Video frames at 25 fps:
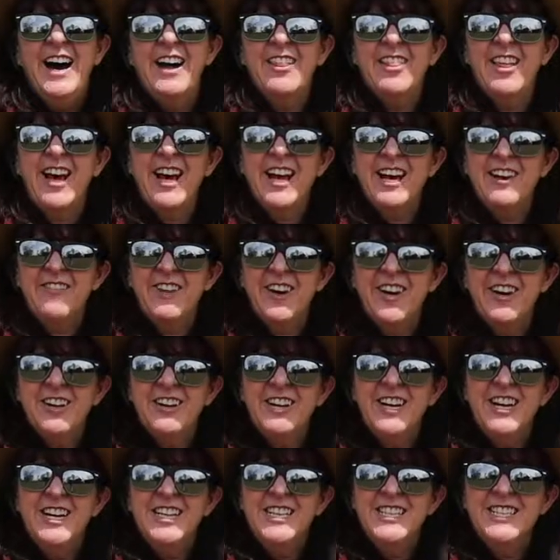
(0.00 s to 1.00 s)
A lot of
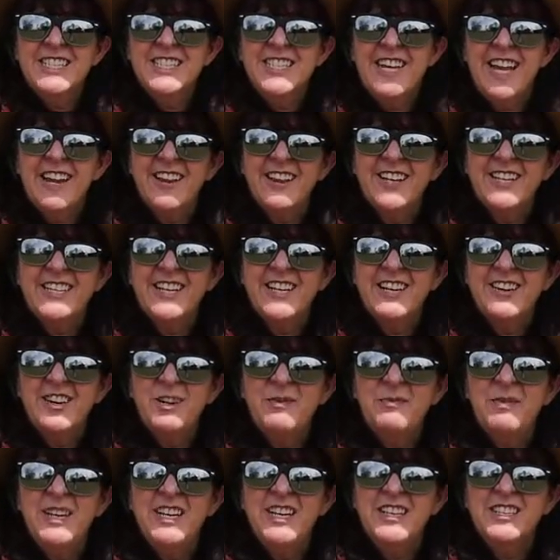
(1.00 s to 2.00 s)
our
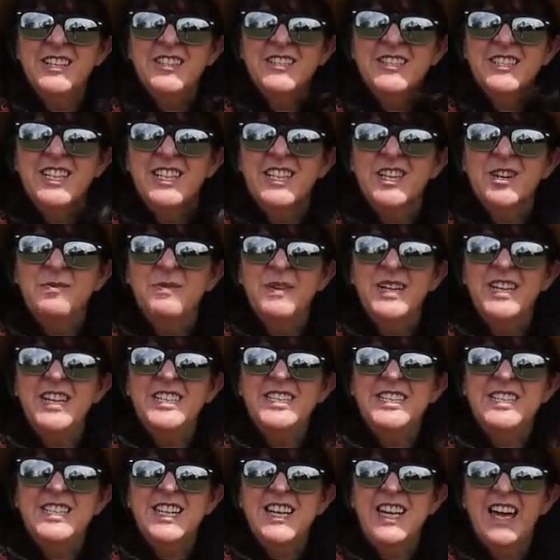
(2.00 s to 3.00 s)
solitary bees, our single
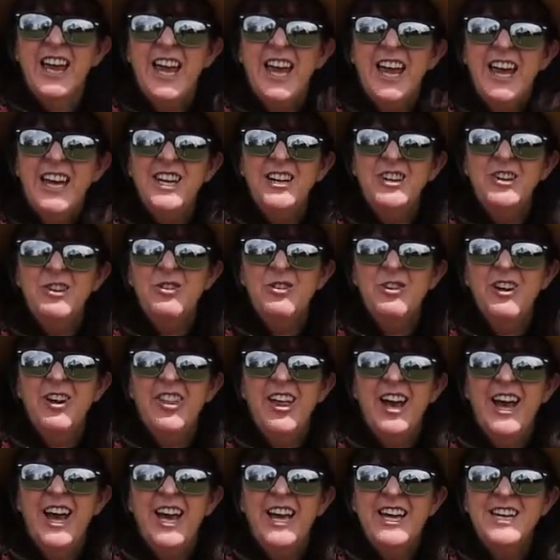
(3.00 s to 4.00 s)
bees, can
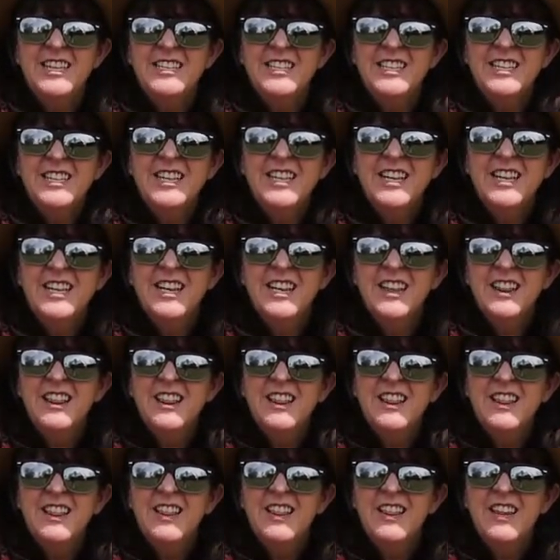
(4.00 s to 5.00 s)
utilize
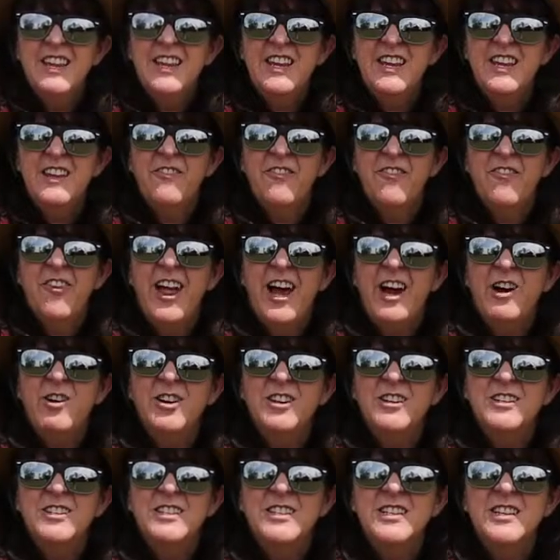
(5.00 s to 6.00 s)
the
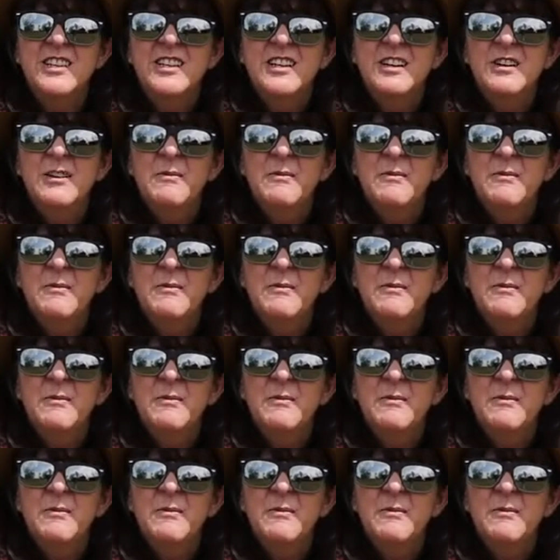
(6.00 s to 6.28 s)
flowers.